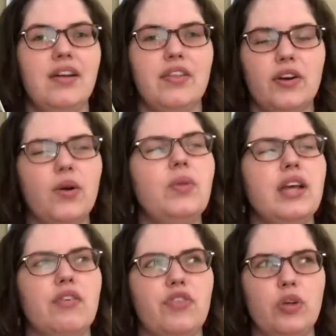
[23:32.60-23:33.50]
There are
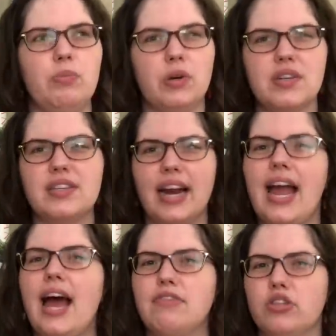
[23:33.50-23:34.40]
only a few books that I
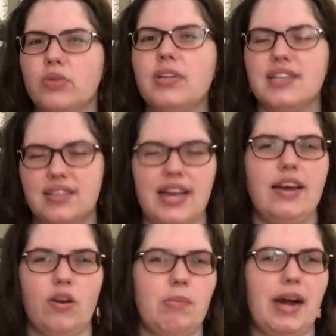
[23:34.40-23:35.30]
have truly
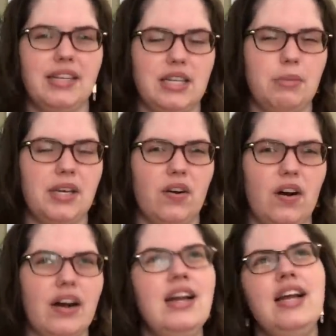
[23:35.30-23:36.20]
set on my
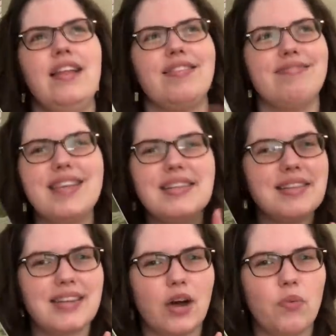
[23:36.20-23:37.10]
TBR. This
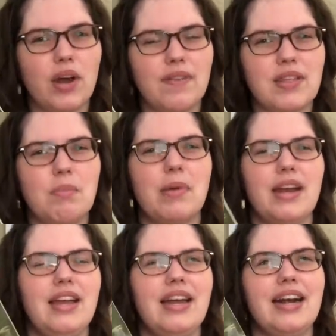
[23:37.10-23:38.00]
is not one of them,
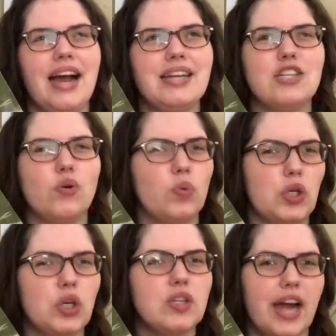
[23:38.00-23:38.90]
but in an ideal
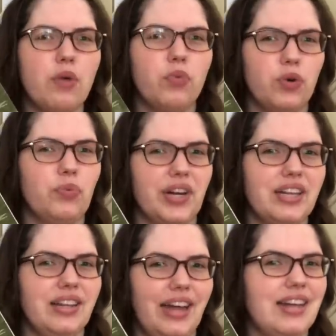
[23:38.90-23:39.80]
world, I would
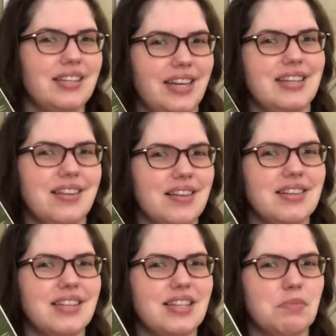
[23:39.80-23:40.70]
really like to get to
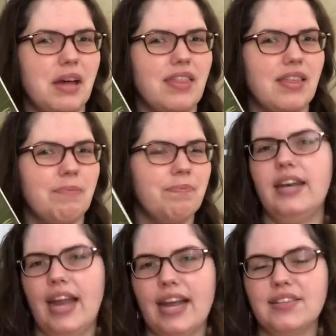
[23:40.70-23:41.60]
this month.
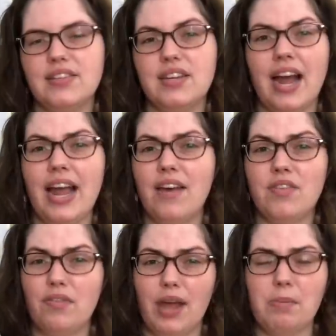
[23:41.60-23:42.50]
Next, I have
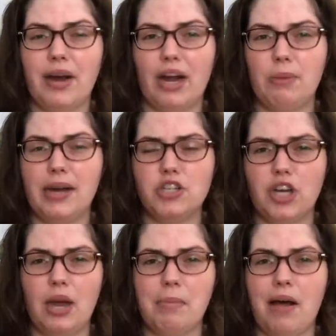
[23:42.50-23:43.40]
The Vampyre by
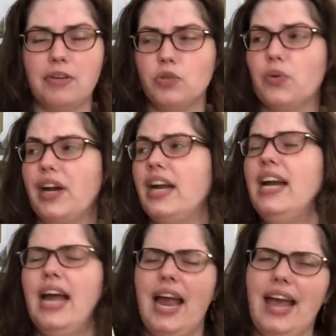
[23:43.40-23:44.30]
John Polidori,
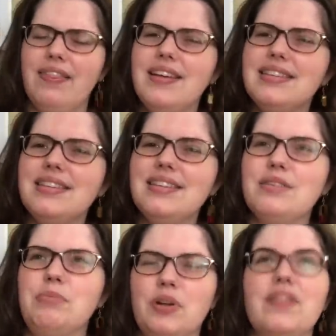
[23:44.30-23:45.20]
and this is
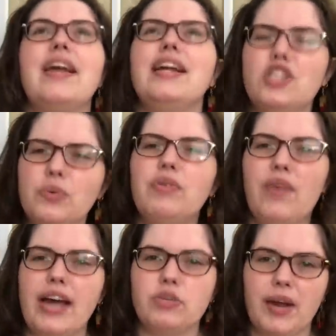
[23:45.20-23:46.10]
a book that I do in
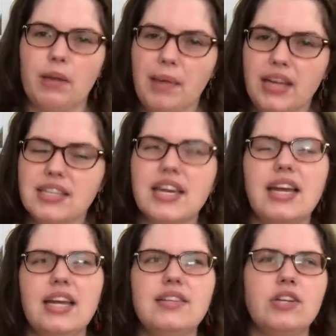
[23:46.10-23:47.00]
fact recommend.
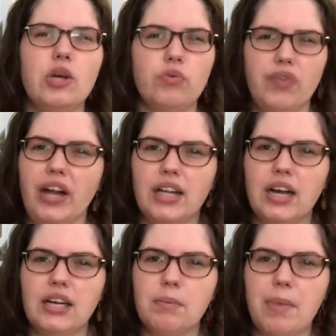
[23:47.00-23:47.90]
It is a
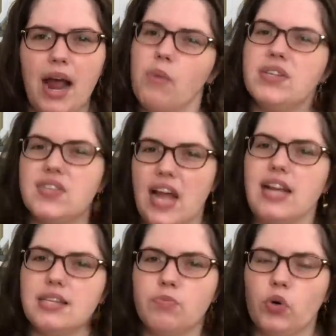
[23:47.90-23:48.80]
novella, but I would say
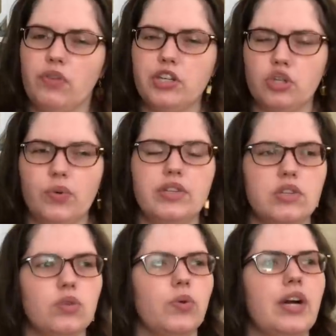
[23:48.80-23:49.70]
it's more of a short
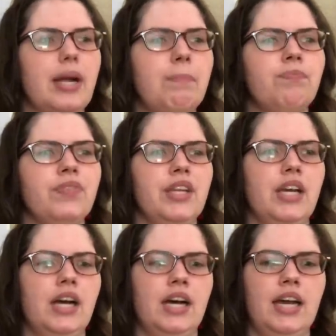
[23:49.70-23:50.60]
story,
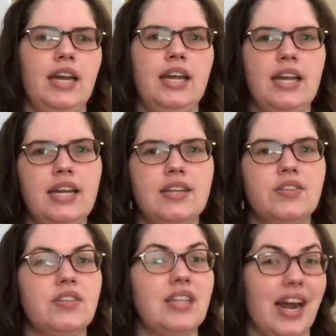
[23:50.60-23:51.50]
and it
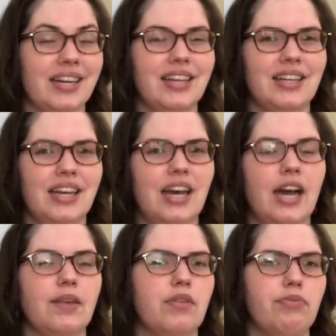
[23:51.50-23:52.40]
is technically
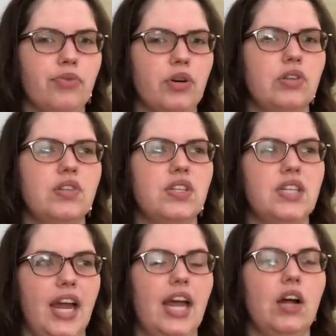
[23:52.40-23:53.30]
kind of the first
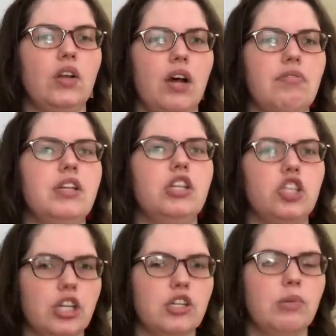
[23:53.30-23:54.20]
tale of the
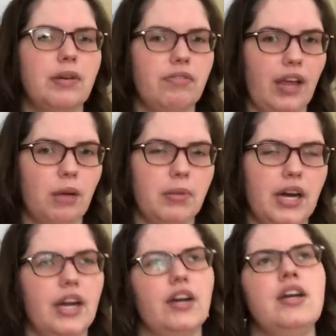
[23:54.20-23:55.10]
gentleman
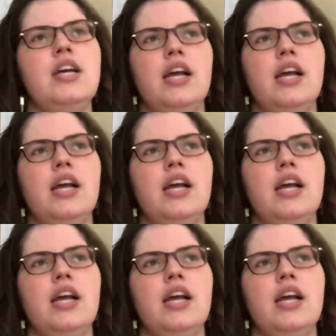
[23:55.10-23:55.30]
vampire.